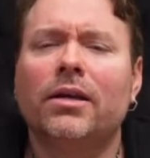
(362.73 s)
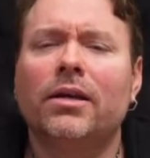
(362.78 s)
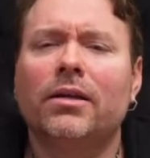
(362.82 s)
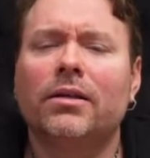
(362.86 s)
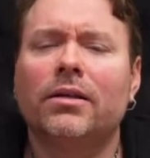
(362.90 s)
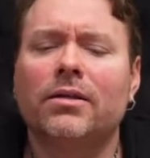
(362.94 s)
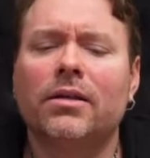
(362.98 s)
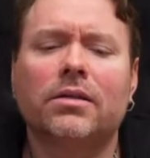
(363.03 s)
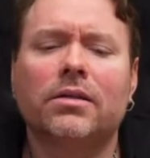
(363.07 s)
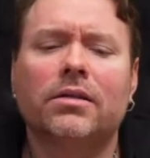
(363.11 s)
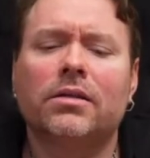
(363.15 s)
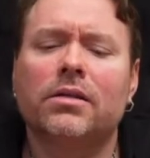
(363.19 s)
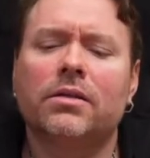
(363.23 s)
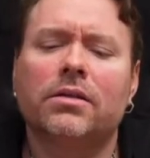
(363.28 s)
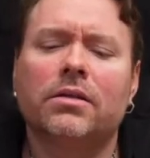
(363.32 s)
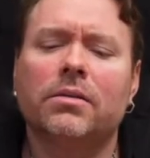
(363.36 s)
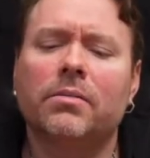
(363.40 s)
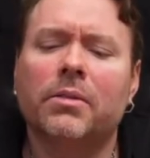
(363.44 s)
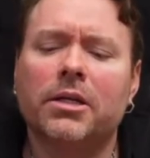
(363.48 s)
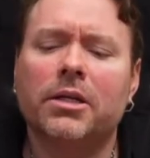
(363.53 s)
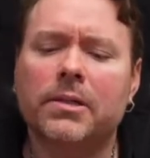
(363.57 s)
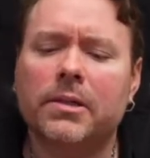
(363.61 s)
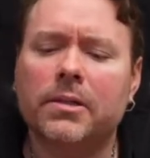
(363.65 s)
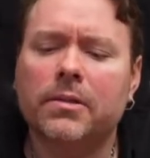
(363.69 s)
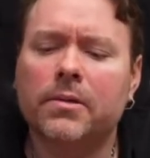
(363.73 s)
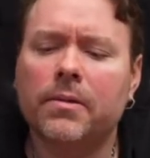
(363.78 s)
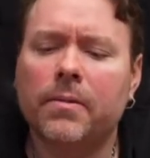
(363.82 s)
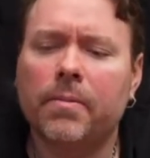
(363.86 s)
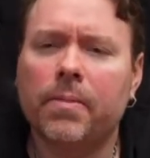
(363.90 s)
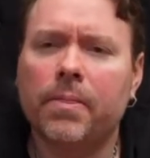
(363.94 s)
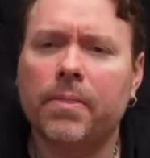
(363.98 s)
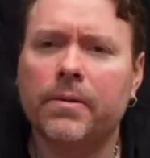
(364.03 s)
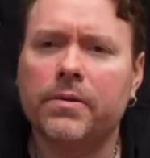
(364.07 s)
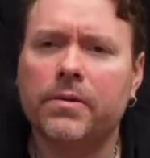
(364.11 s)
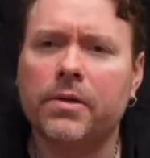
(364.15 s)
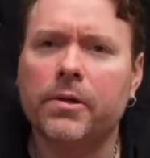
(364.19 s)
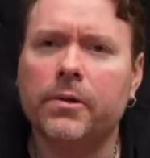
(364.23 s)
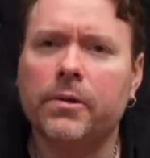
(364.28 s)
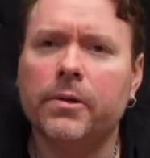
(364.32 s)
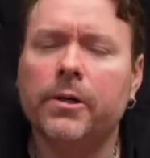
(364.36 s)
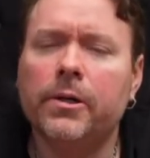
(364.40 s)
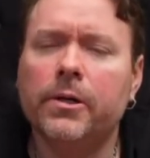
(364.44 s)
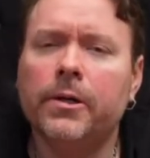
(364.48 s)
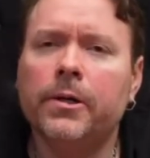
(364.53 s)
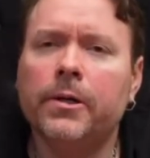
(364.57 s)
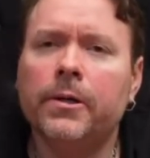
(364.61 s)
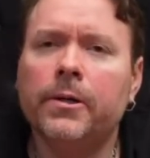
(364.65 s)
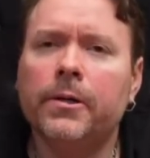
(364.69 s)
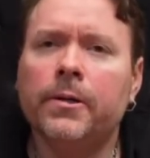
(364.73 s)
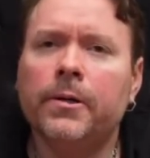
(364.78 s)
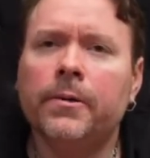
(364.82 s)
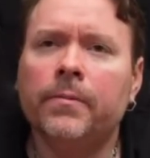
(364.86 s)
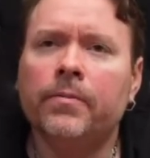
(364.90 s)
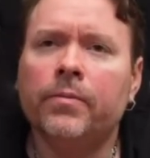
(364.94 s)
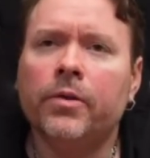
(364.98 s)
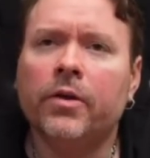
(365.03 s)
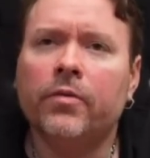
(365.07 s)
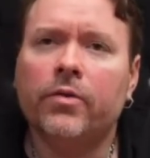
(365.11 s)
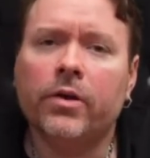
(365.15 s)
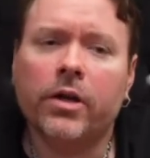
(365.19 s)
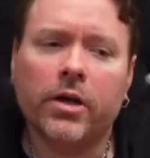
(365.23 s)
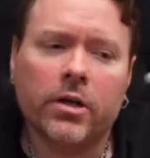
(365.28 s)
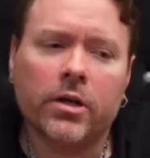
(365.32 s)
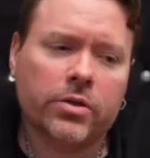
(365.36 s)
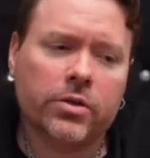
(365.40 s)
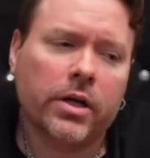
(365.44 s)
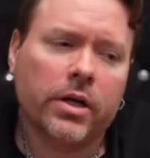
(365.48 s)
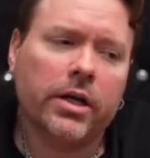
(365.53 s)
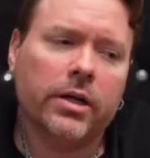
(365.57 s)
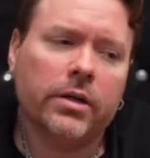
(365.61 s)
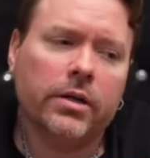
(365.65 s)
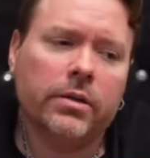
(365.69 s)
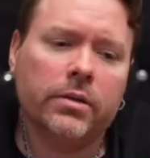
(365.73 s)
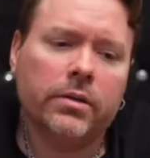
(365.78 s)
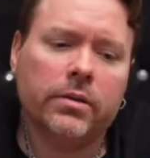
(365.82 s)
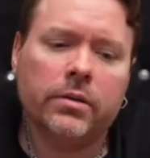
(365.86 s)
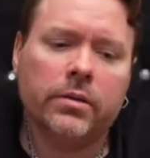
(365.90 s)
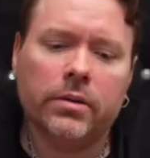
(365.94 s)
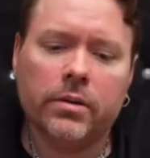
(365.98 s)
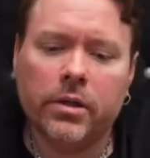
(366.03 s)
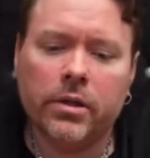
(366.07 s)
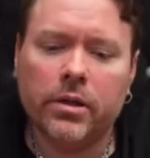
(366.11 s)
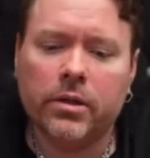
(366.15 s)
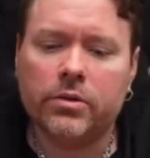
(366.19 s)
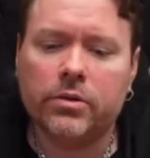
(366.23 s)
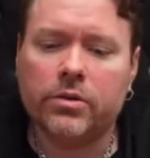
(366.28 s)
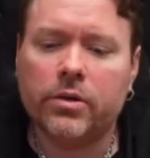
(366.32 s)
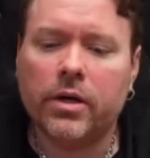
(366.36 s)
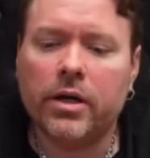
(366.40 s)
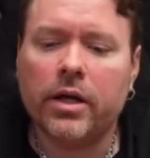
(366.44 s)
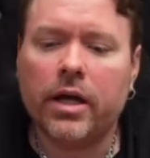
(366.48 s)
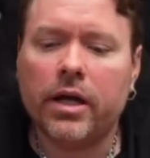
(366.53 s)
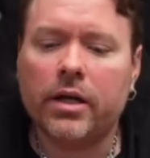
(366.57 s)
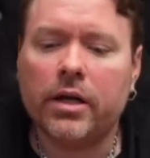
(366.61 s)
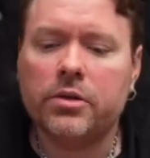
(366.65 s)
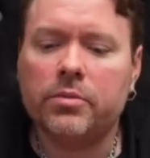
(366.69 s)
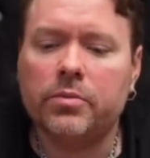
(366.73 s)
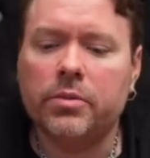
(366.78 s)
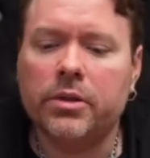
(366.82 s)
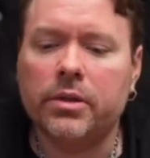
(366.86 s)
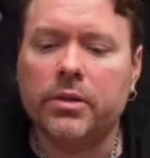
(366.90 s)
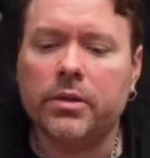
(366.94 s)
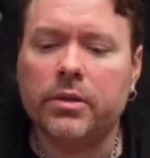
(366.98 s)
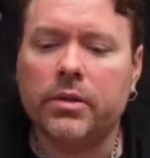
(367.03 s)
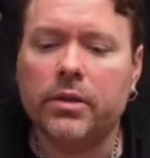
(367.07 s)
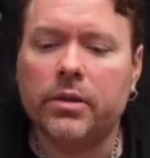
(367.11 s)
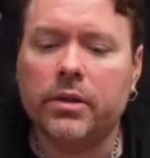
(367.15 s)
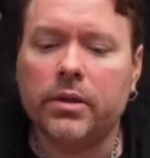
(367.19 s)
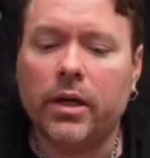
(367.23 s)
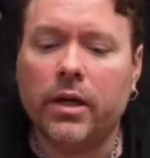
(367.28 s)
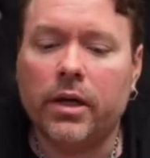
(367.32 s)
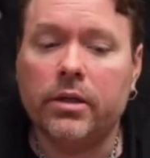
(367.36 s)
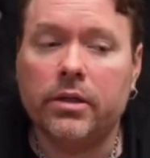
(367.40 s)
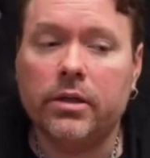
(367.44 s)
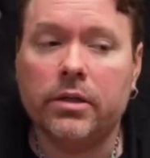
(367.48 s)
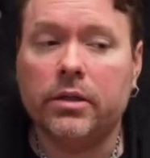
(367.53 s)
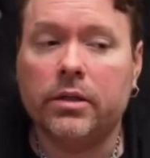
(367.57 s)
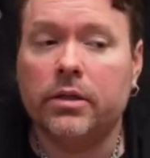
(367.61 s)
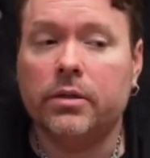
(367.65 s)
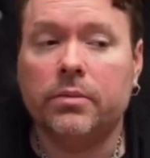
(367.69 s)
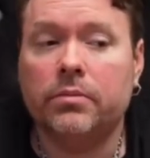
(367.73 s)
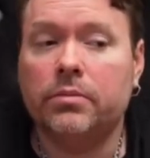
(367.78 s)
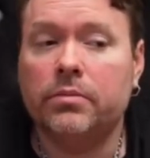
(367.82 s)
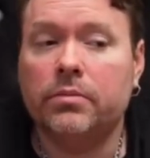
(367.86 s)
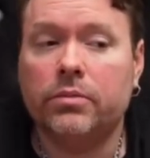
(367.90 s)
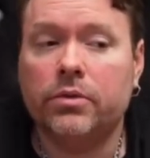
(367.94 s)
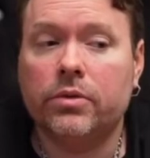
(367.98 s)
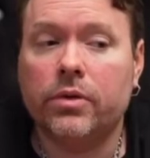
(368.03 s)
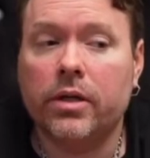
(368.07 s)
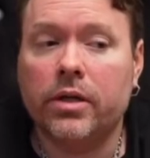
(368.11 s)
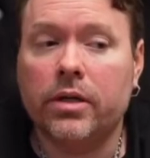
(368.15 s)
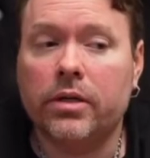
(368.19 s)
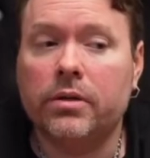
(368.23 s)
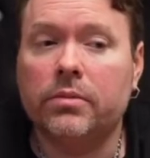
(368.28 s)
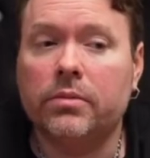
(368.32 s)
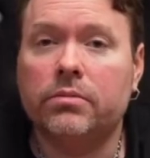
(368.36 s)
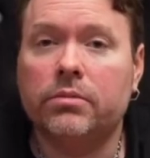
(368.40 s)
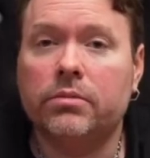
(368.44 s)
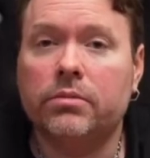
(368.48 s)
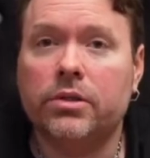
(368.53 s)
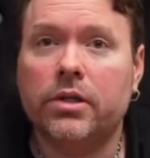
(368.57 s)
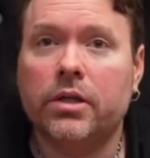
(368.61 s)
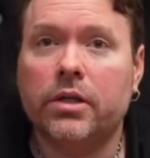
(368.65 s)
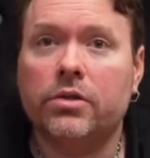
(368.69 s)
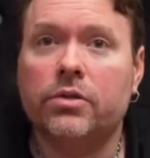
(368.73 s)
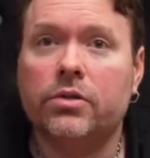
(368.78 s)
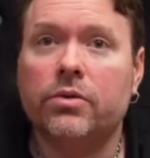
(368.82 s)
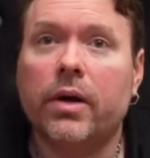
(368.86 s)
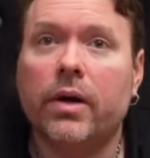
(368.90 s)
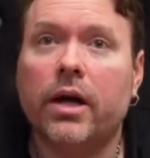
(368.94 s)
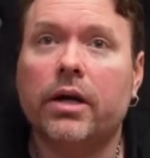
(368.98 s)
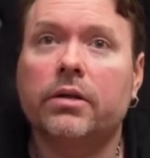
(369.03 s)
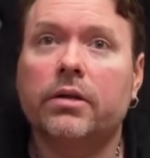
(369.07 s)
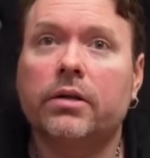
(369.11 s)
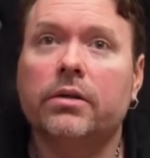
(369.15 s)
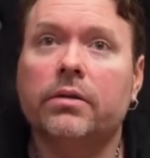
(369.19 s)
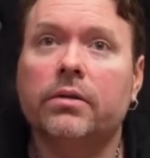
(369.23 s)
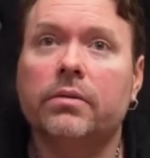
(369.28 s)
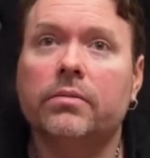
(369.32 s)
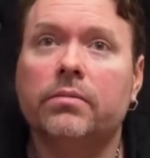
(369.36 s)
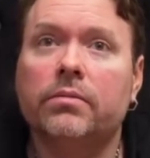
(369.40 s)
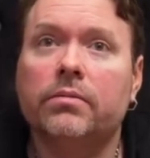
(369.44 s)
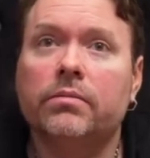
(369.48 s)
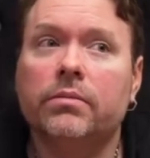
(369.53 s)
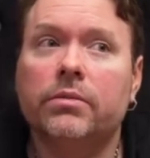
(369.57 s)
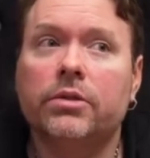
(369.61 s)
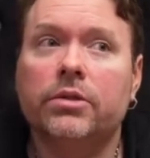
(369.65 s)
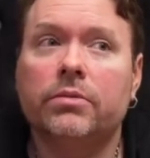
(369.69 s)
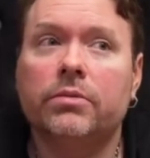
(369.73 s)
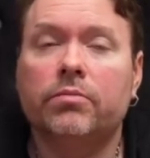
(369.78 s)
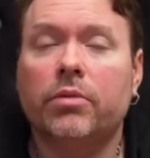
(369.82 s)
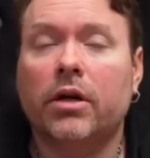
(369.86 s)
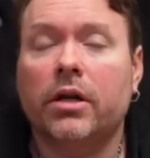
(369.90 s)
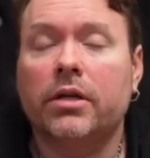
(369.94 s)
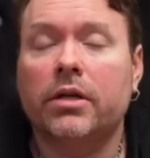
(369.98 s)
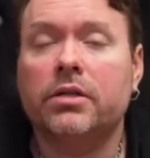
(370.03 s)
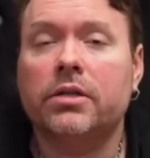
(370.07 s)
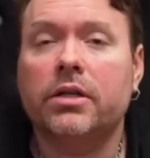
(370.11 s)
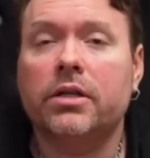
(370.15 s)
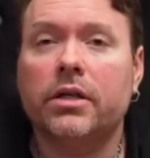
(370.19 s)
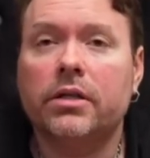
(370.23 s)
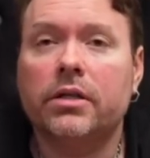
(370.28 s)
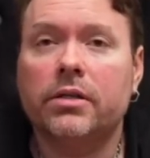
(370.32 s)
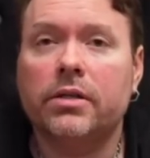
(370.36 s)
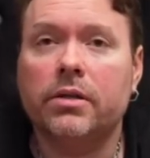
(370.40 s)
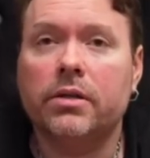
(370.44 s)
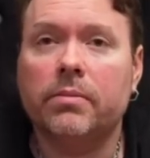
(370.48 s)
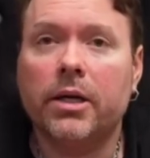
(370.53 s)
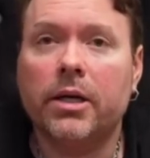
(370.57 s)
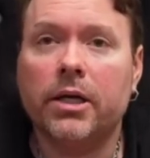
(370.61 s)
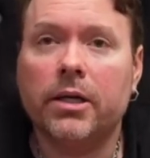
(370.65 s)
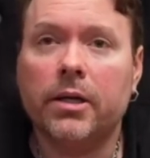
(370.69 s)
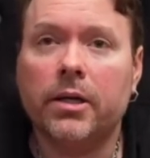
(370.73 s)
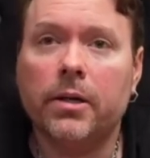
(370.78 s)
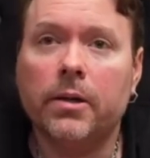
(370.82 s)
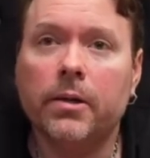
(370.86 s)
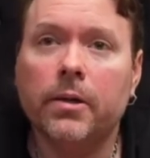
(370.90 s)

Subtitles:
It's just amazing. So if you're going to trade, you know, trade HEX, but ideally trading just gets you wrecked, and you should probably stake it till you make it.